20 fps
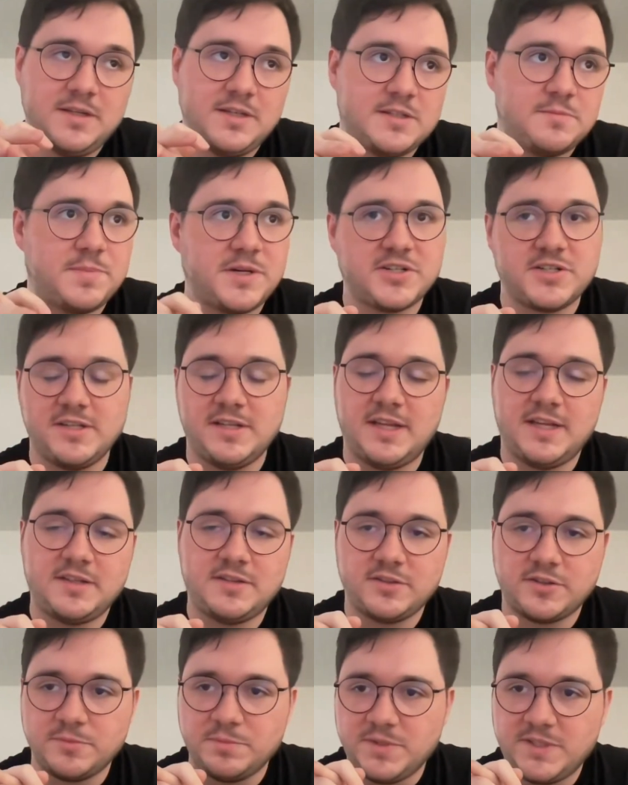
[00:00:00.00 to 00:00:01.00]
especially
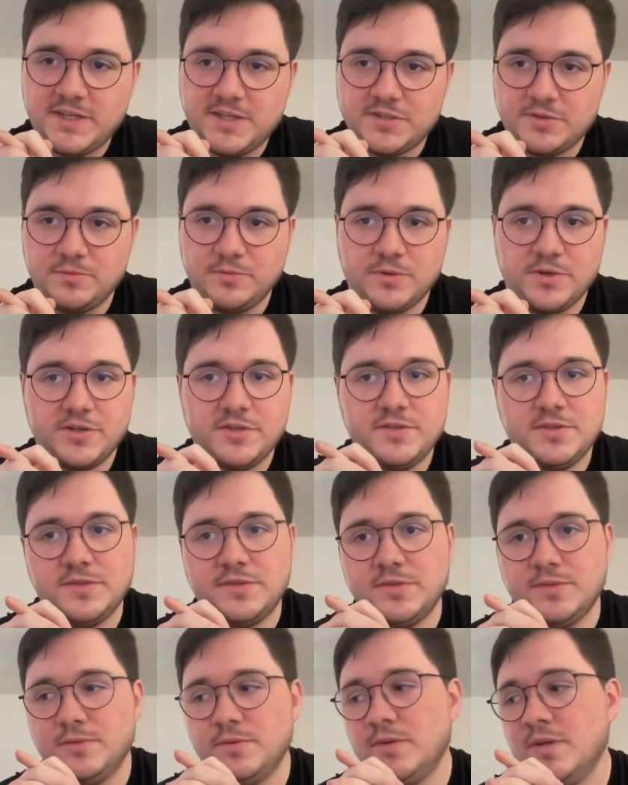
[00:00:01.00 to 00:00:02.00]
like documentation work to
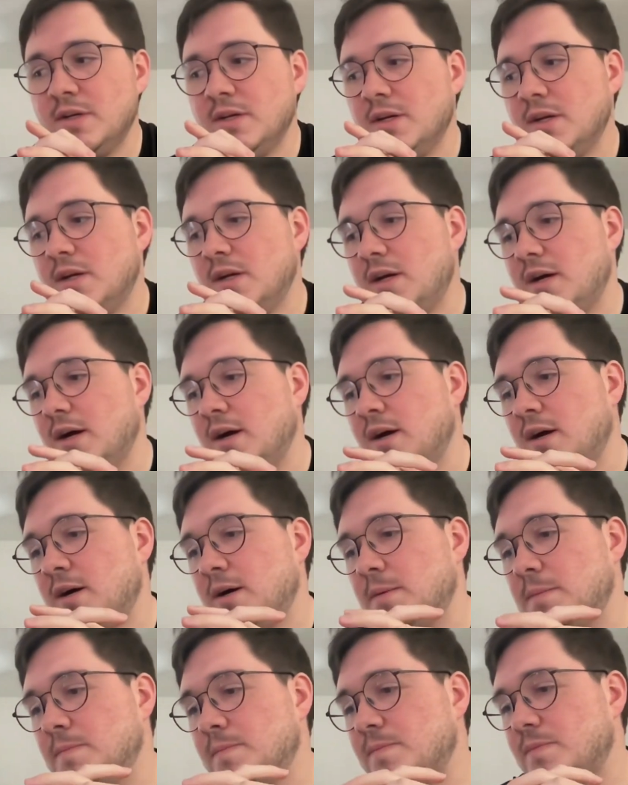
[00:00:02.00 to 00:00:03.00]
do,
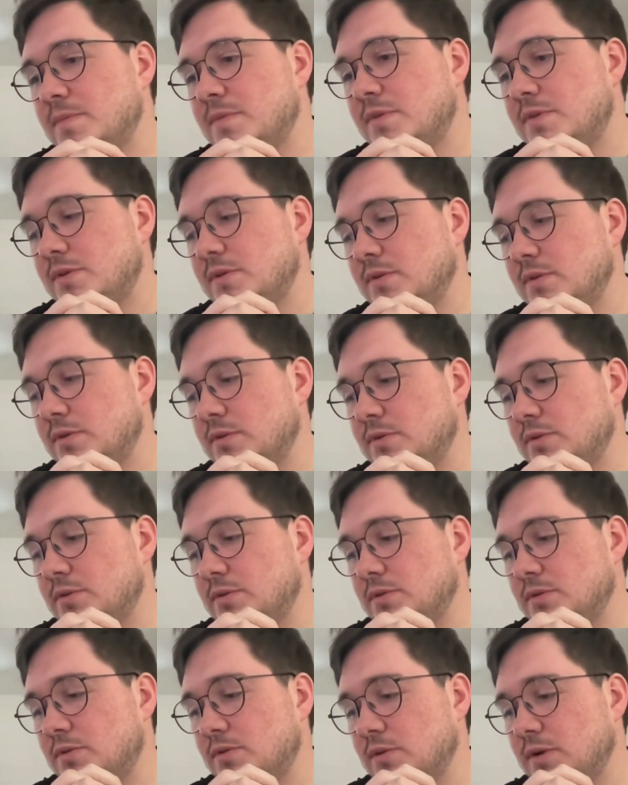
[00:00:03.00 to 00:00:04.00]

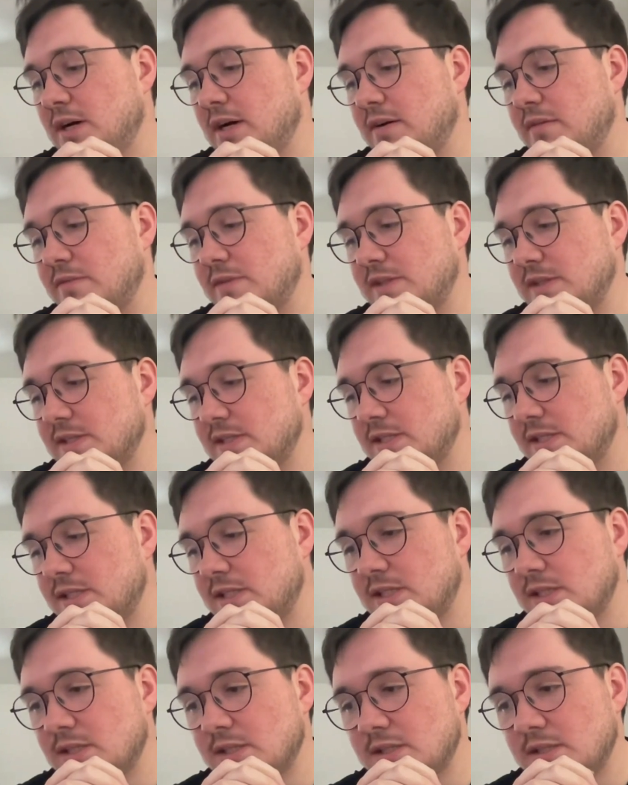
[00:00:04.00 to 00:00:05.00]
to have
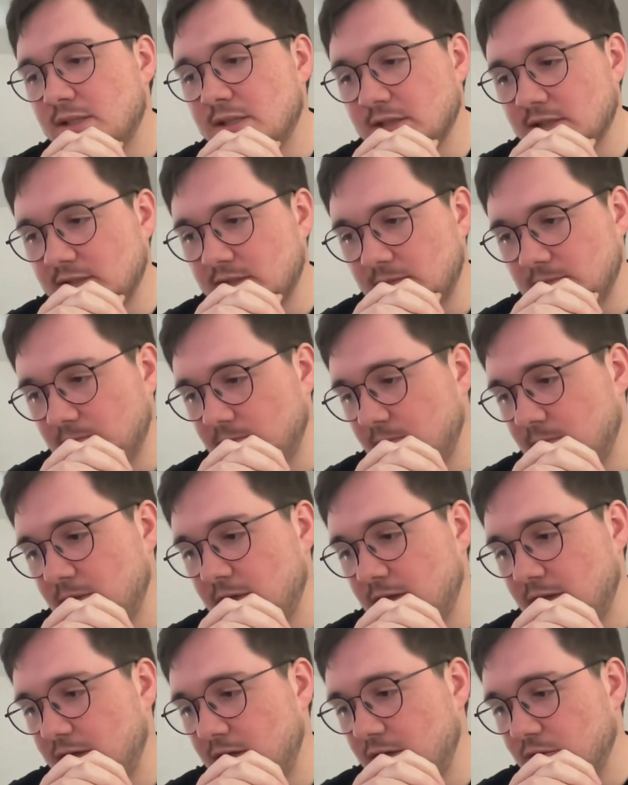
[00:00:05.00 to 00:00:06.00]
this
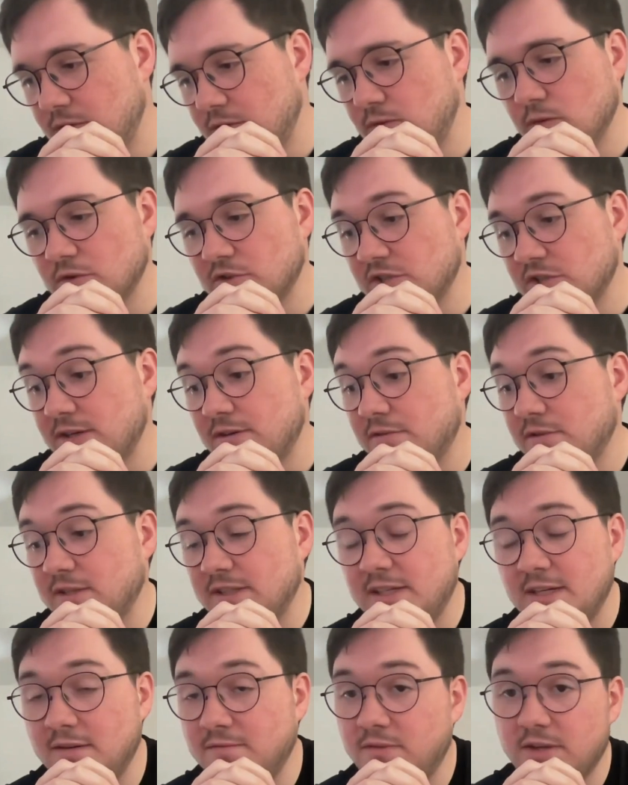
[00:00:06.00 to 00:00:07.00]
tool
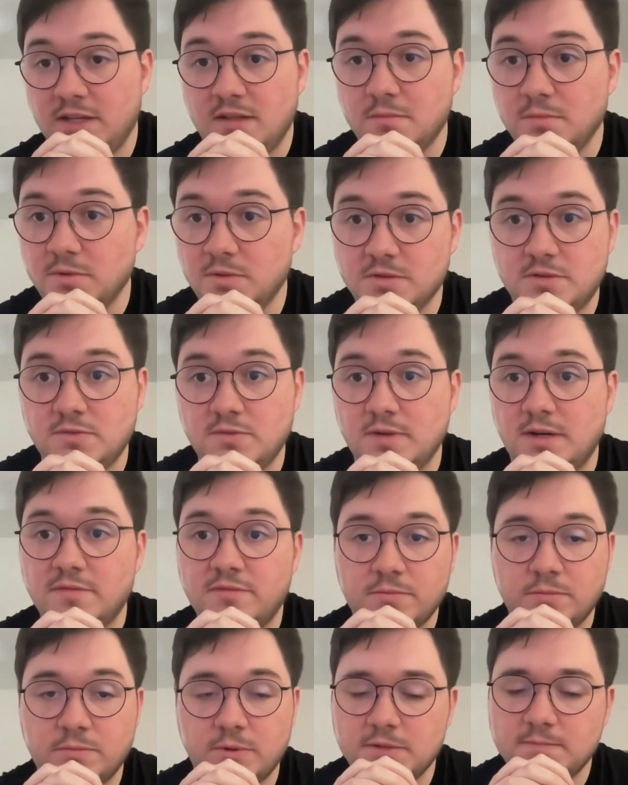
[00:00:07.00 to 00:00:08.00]
generally available to
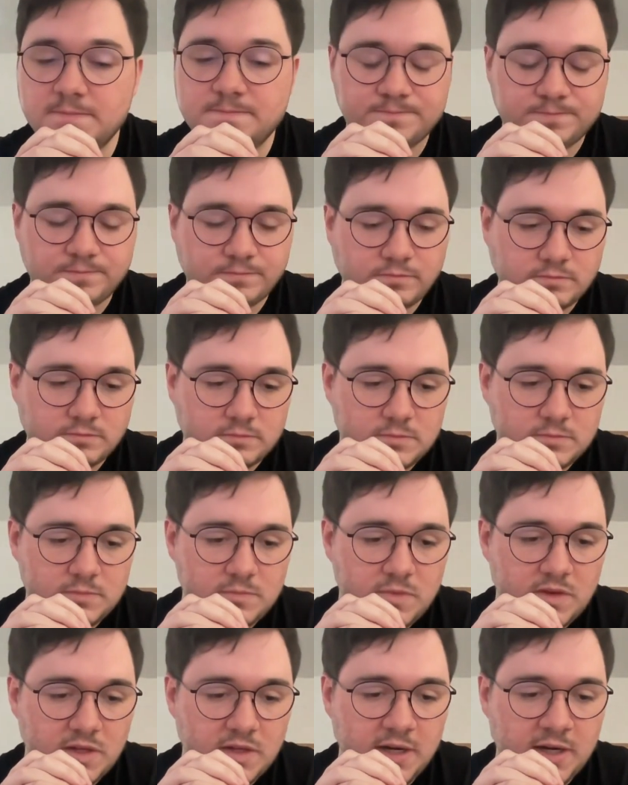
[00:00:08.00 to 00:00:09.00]
everyone.
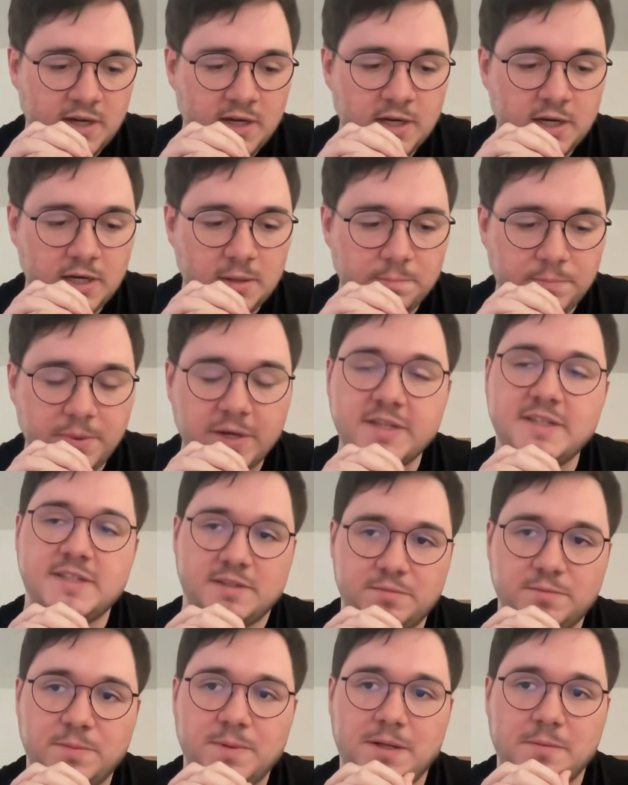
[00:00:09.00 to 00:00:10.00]
But
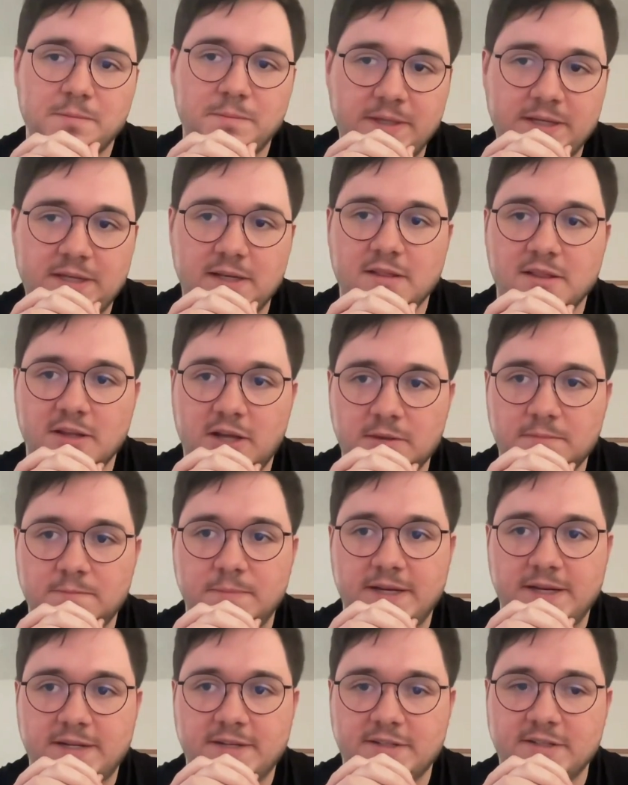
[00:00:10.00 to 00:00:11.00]
it will be a lot
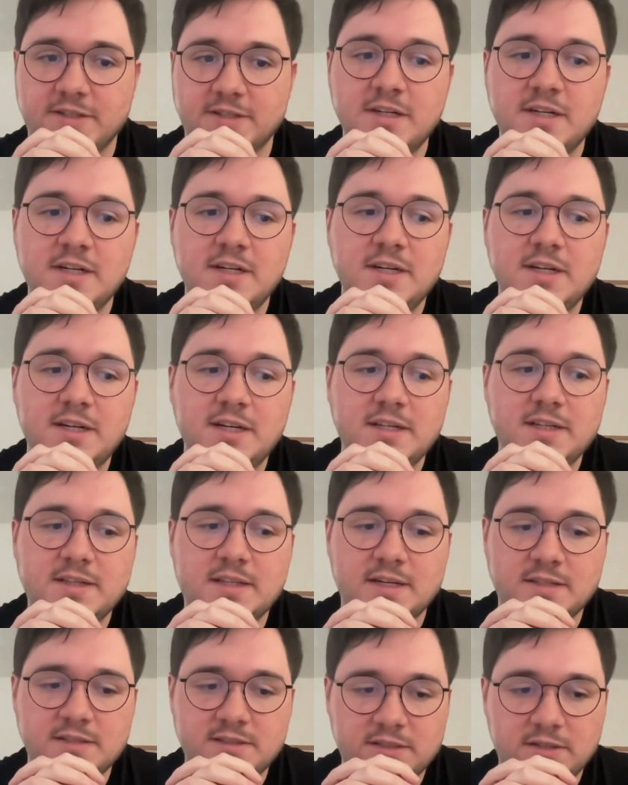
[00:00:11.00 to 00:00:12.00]
better
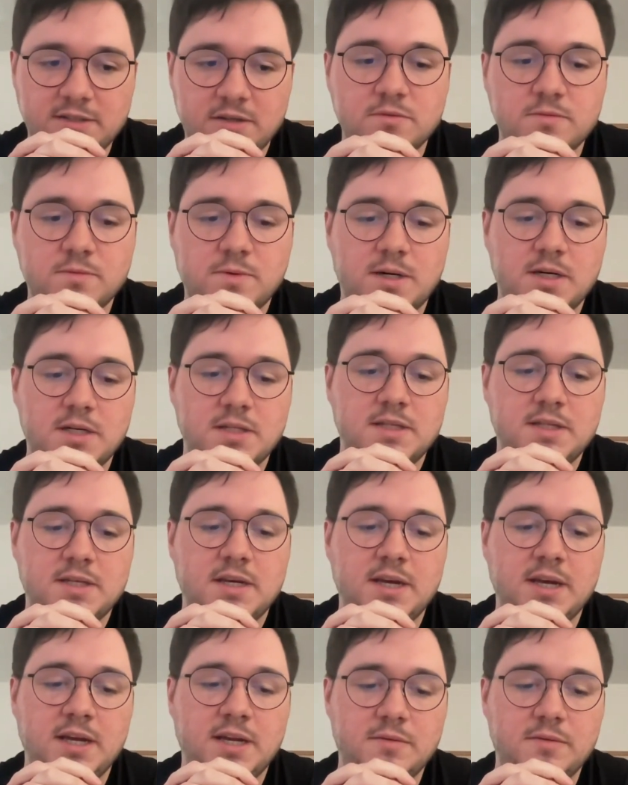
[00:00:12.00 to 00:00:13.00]
than the old one,
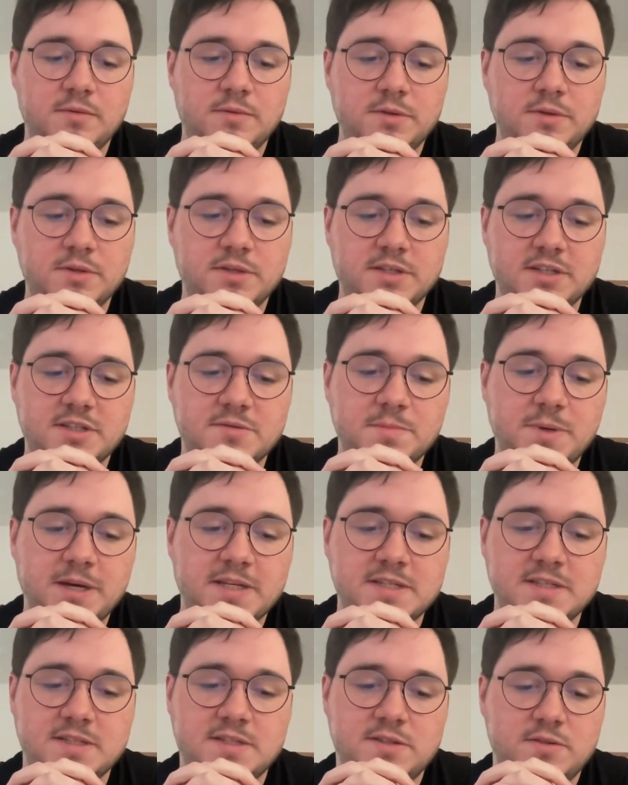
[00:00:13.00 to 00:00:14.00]
and you can
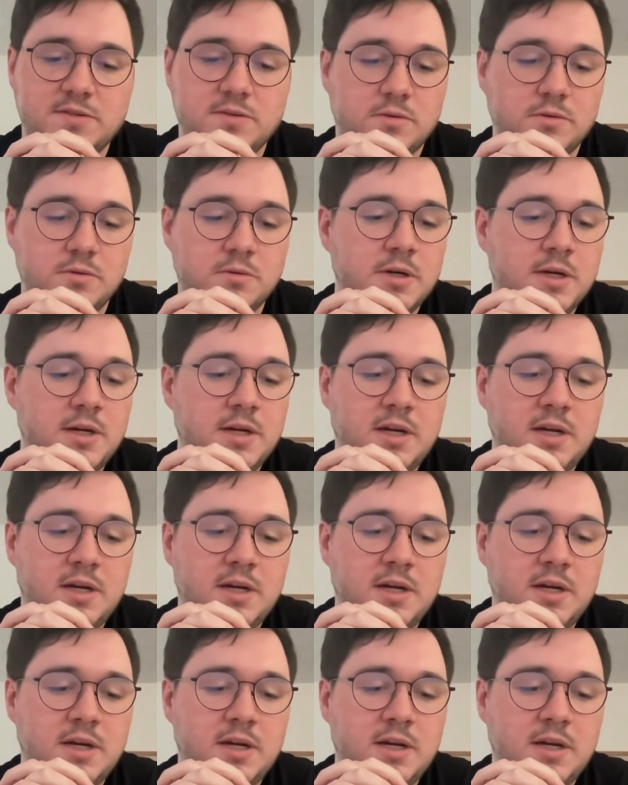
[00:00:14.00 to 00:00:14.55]
expect it to